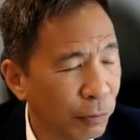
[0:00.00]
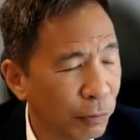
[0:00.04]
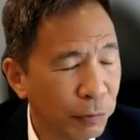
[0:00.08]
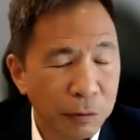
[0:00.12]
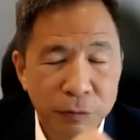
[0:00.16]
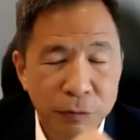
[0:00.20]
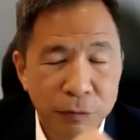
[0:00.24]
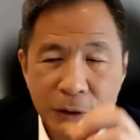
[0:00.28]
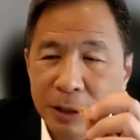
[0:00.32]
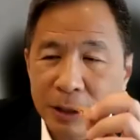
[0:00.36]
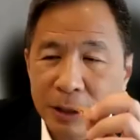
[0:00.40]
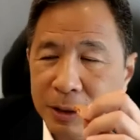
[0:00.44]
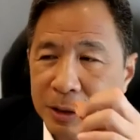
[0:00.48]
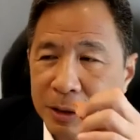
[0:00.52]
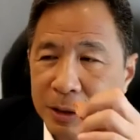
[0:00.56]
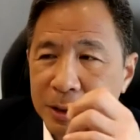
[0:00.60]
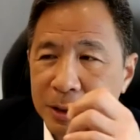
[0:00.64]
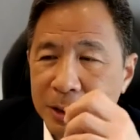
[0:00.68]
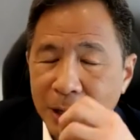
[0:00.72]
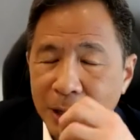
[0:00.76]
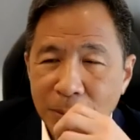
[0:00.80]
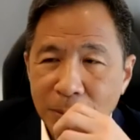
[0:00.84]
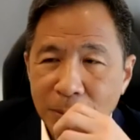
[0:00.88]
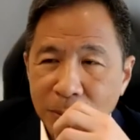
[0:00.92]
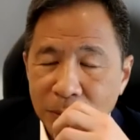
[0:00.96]
50s,
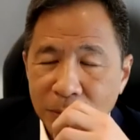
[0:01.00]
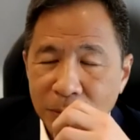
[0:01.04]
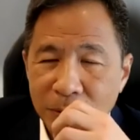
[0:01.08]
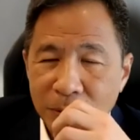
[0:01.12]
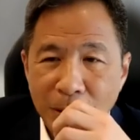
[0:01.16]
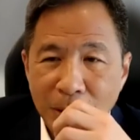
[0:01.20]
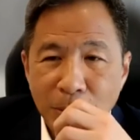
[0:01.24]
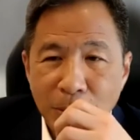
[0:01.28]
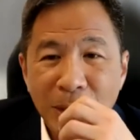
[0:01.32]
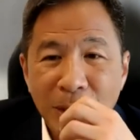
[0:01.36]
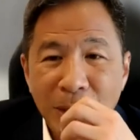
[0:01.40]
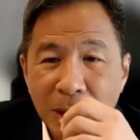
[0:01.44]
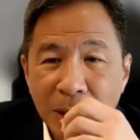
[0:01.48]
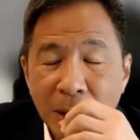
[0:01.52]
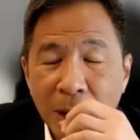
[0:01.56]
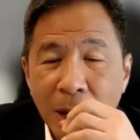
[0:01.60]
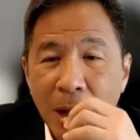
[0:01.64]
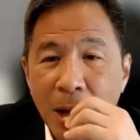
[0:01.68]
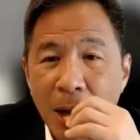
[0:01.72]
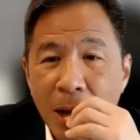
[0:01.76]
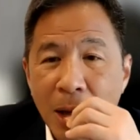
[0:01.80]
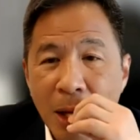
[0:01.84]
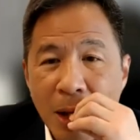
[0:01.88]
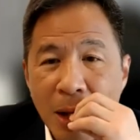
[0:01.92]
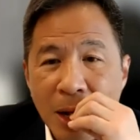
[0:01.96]
like me,
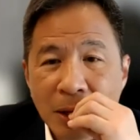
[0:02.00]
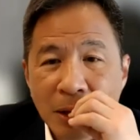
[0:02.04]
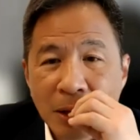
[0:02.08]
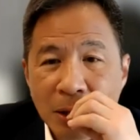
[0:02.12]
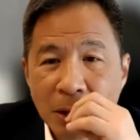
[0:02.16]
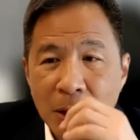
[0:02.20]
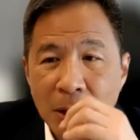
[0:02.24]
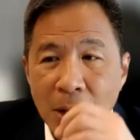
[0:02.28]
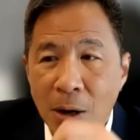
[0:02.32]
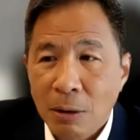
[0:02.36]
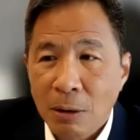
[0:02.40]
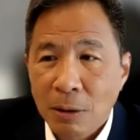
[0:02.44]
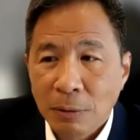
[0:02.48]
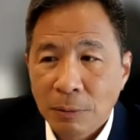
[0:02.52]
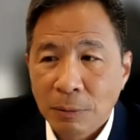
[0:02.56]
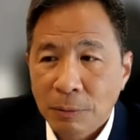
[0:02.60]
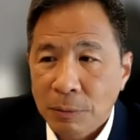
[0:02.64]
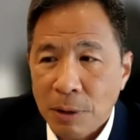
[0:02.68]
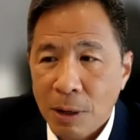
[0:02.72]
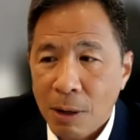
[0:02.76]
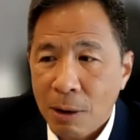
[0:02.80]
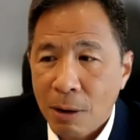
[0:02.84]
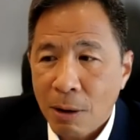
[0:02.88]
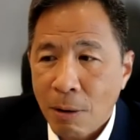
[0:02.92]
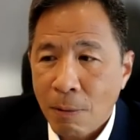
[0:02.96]

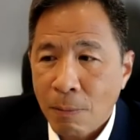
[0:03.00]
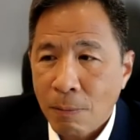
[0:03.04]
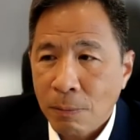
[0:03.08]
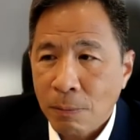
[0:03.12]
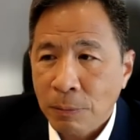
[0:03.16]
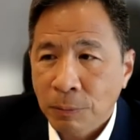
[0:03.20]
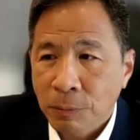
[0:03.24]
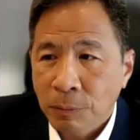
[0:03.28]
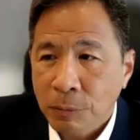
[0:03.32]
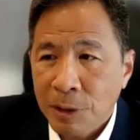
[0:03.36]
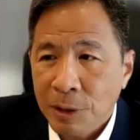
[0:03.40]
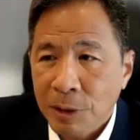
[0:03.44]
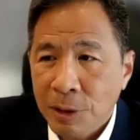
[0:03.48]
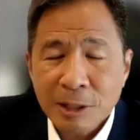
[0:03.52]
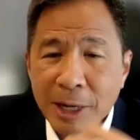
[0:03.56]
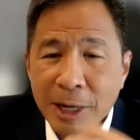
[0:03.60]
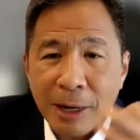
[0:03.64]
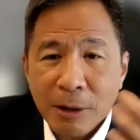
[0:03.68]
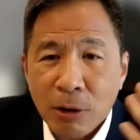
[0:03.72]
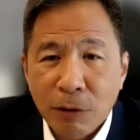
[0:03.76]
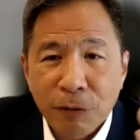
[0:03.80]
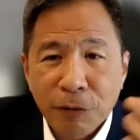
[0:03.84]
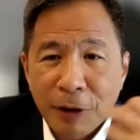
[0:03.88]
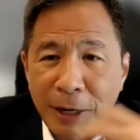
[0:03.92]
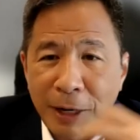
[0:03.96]
let's say I
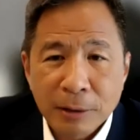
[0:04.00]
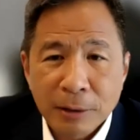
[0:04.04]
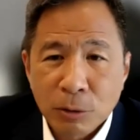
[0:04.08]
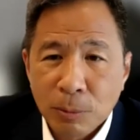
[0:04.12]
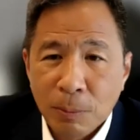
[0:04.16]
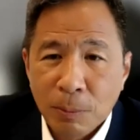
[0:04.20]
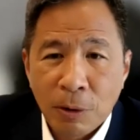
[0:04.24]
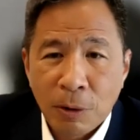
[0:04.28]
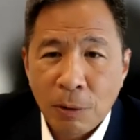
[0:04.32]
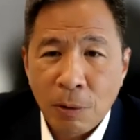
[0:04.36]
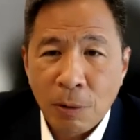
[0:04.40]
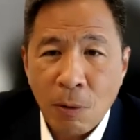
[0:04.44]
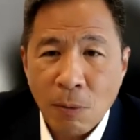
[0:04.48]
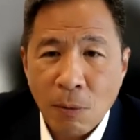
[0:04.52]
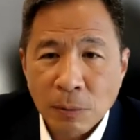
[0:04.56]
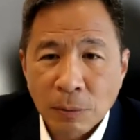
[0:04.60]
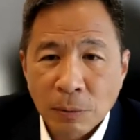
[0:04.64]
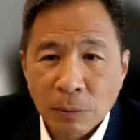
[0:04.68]
got fired tomorrow,